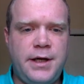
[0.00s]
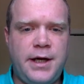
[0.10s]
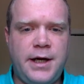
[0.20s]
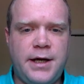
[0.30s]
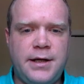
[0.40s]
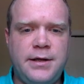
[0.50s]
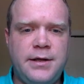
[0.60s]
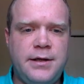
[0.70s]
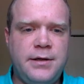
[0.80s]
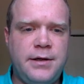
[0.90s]

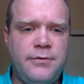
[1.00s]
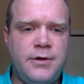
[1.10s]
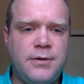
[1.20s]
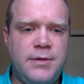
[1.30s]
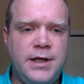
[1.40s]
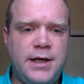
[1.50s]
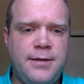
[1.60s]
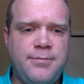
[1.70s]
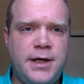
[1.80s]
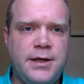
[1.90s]
And if you can
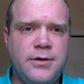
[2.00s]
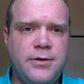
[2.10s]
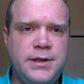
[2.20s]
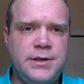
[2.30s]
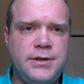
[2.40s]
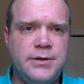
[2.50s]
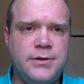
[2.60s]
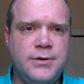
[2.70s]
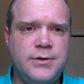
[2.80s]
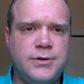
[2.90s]
begin by going to
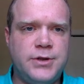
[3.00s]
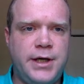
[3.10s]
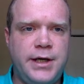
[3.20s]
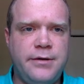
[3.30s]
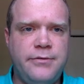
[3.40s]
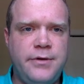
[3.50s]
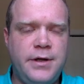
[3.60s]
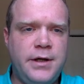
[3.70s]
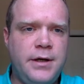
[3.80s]
your Google Drive,